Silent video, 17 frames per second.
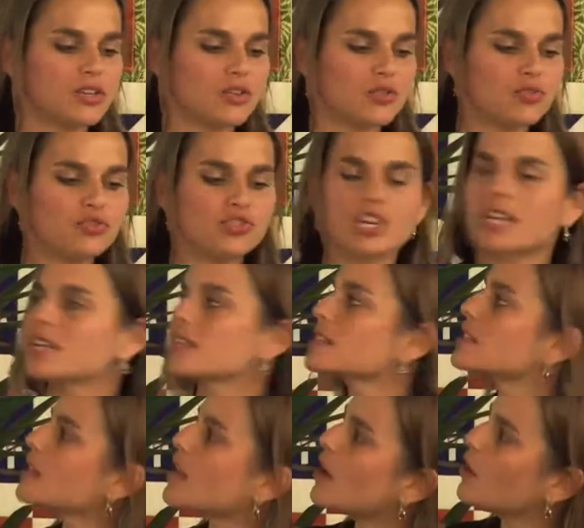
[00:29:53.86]
eugenics
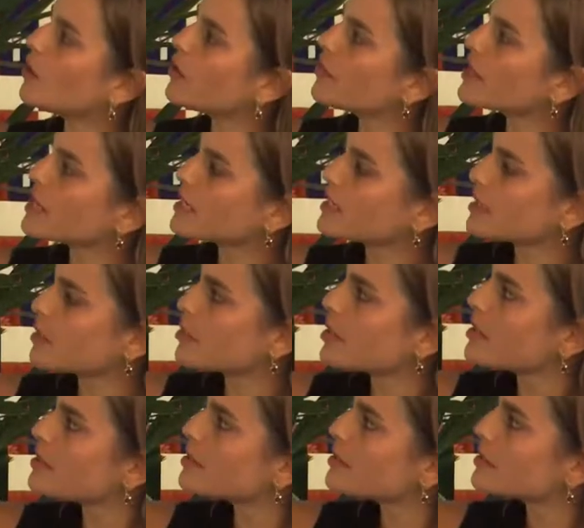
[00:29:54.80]
and health
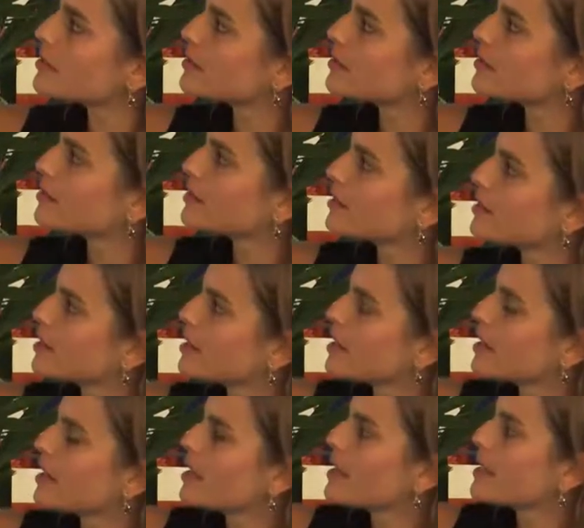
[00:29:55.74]
exhibit.
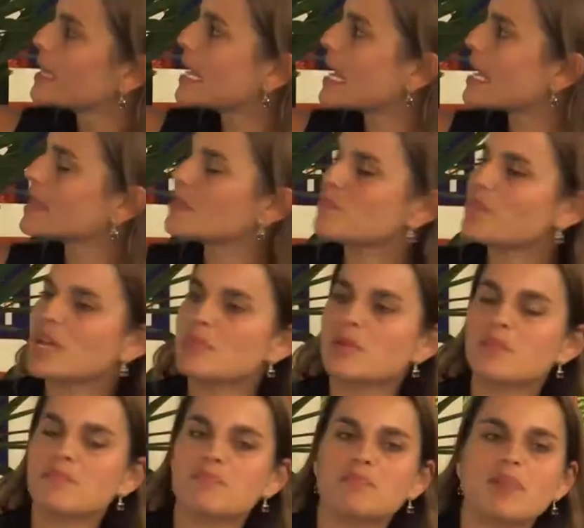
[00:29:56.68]
They had the
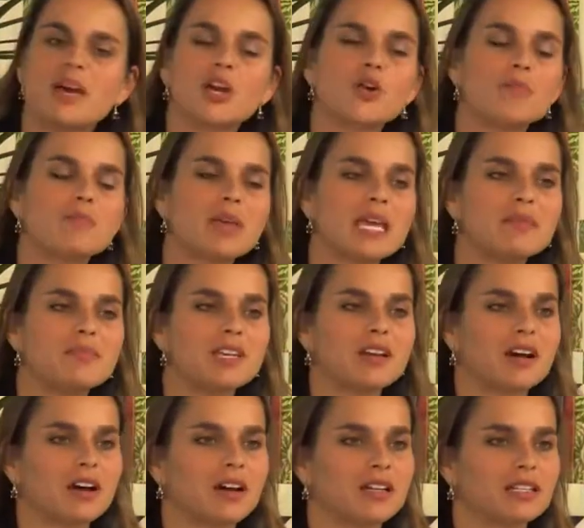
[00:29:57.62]
baby better baby
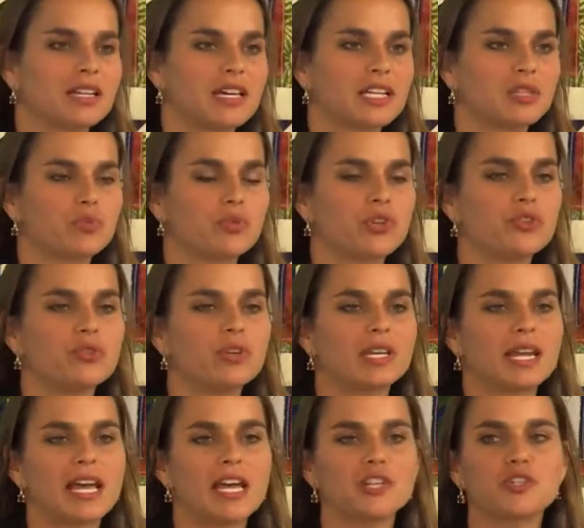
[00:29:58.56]
contest where you
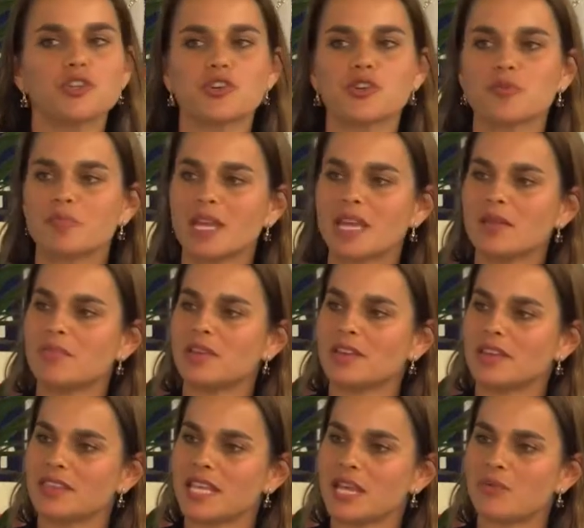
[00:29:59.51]
could enter your
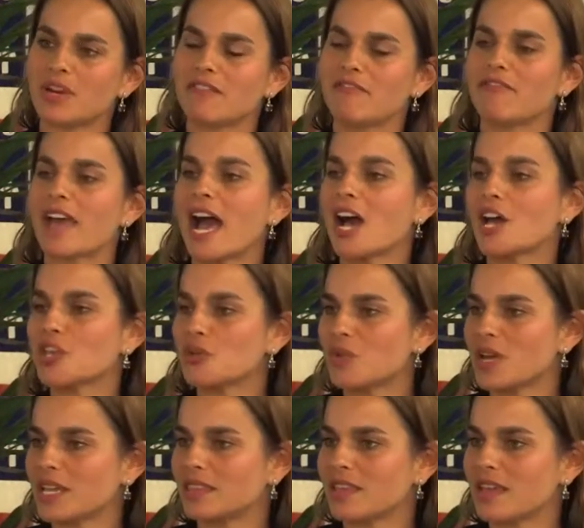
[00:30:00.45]
baby and they would
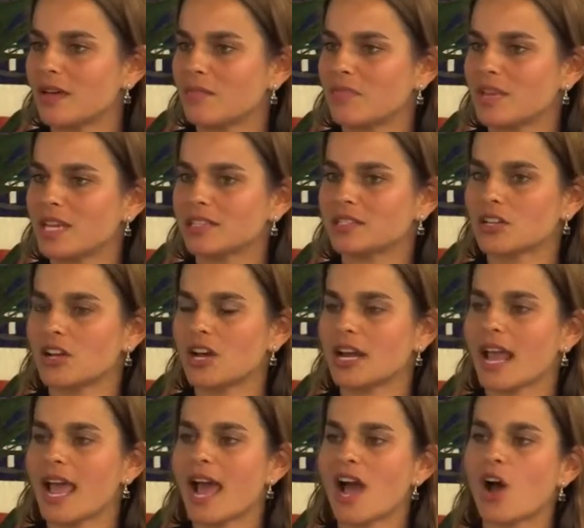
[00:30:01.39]
evaluate them based
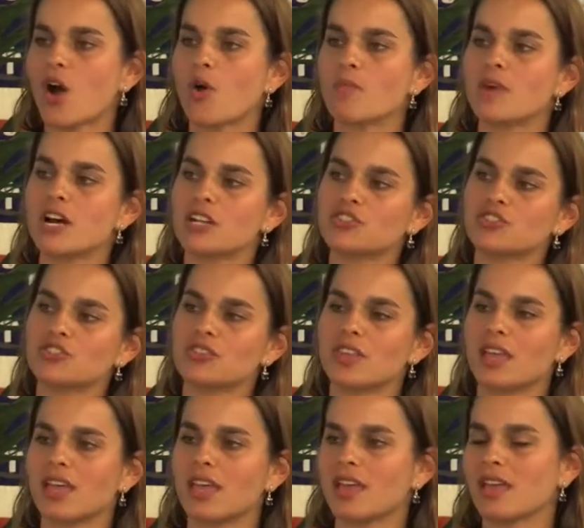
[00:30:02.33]
on how much
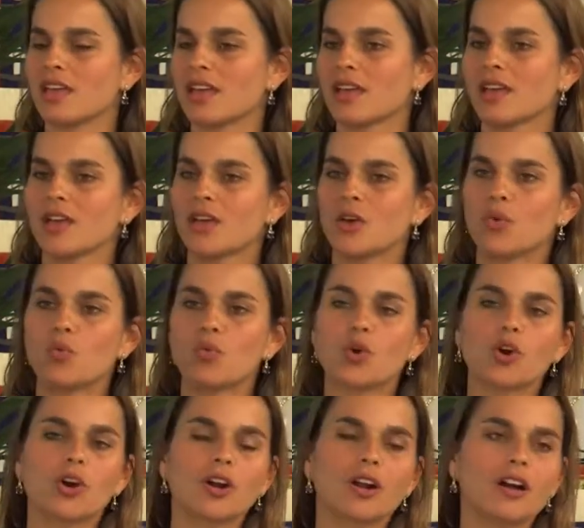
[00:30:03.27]
they
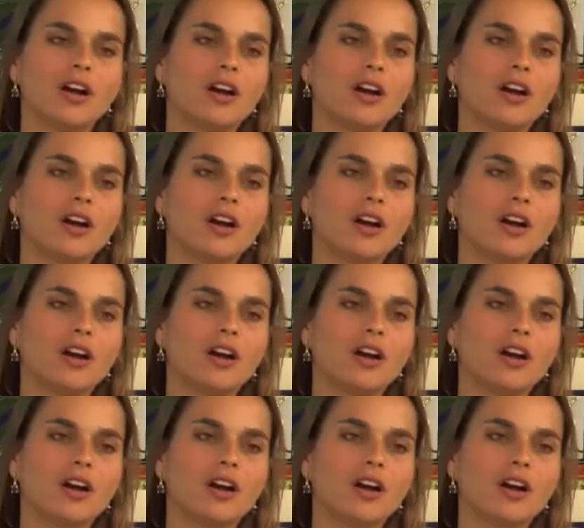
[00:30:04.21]
were